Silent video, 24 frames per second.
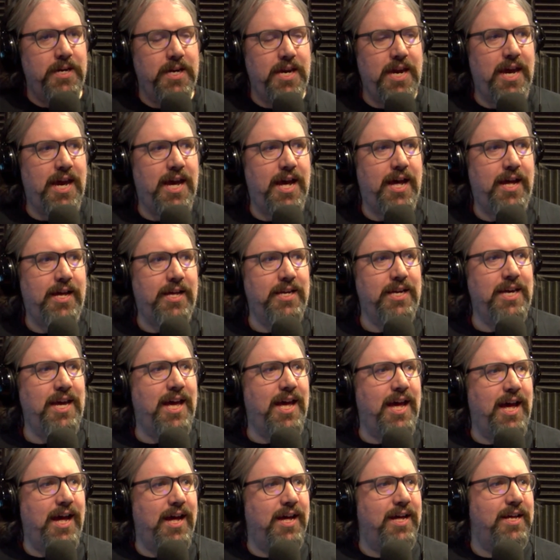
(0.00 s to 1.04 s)
Yeah, yeah, yeah I
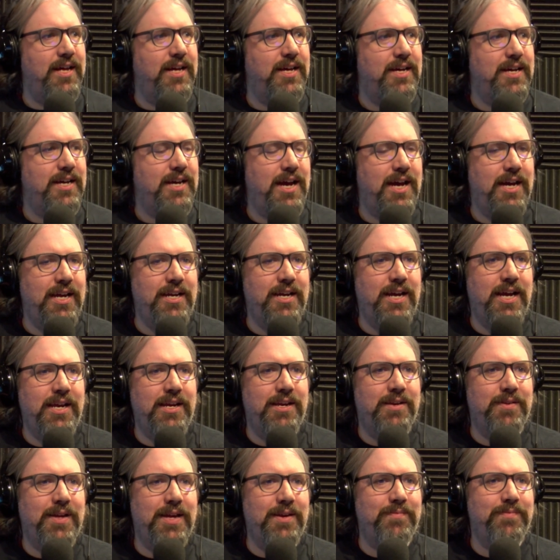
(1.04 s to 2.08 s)
know what you're talking about. I, I,
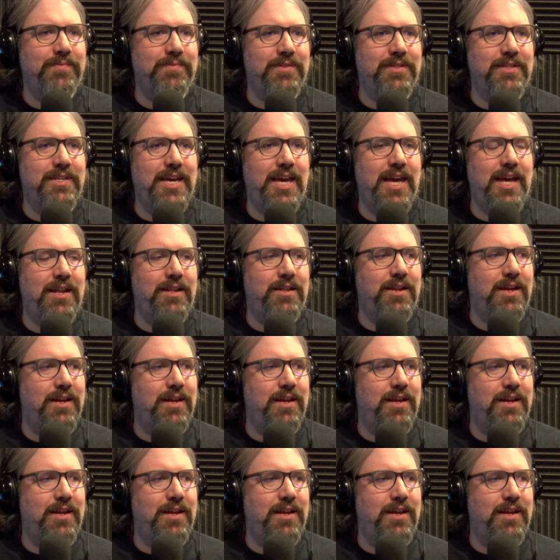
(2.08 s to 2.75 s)
I you might